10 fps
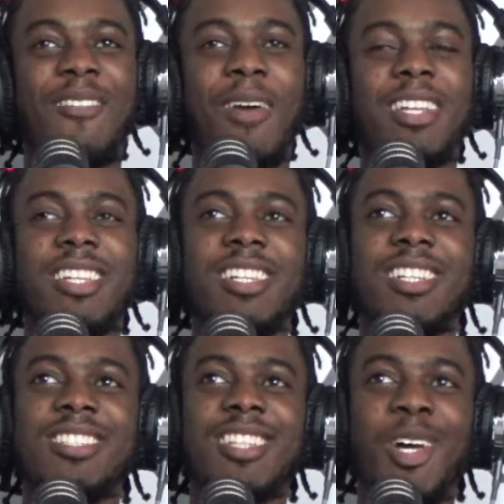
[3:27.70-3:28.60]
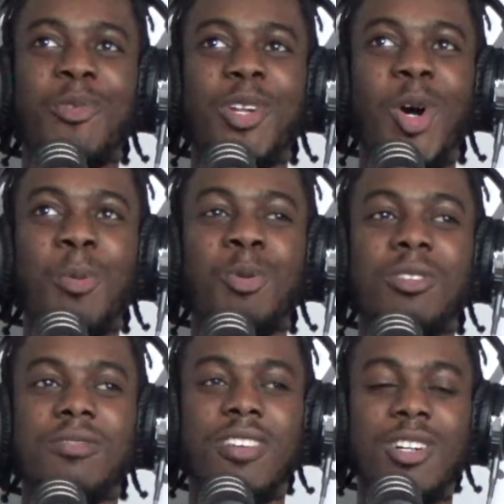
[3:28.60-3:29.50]
thing is like when
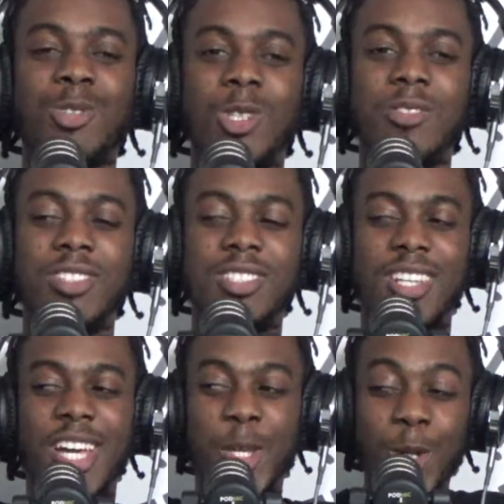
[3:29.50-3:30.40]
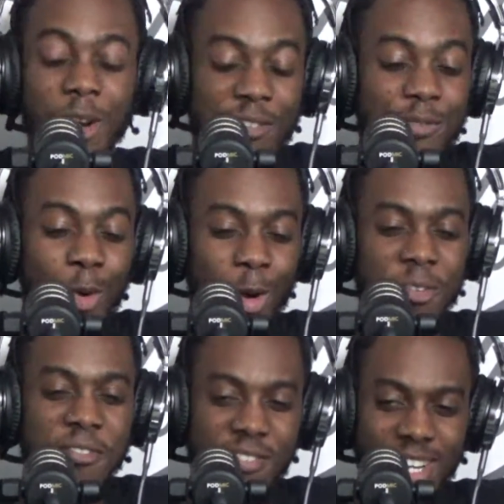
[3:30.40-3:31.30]
Obi-Wan fought Grievous, you have 4
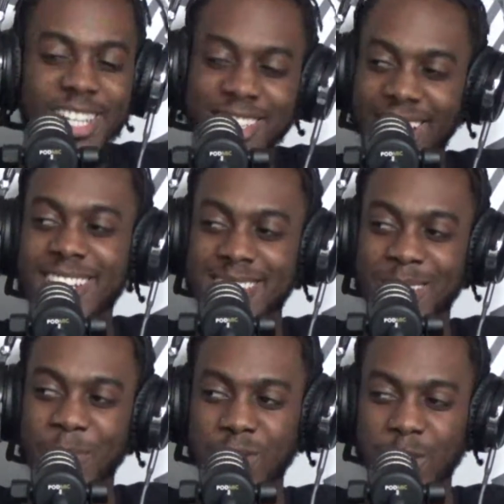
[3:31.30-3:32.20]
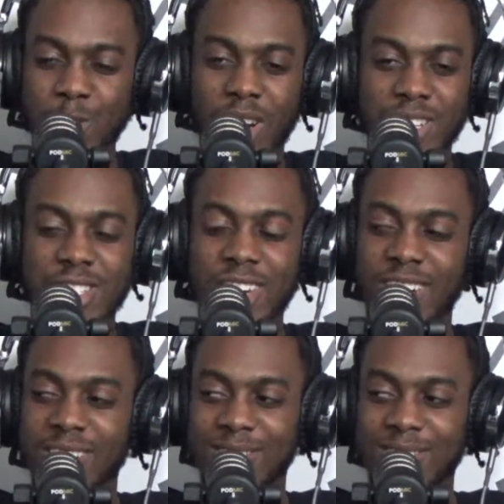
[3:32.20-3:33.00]
fucking lightsabers and you got shot.